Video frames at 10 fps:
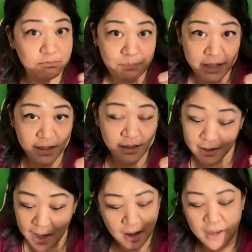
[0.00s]
Bing!
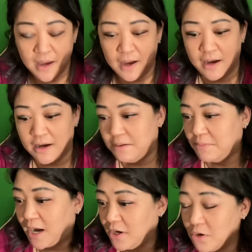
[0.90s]

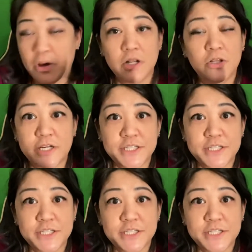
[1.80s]
I don't want to look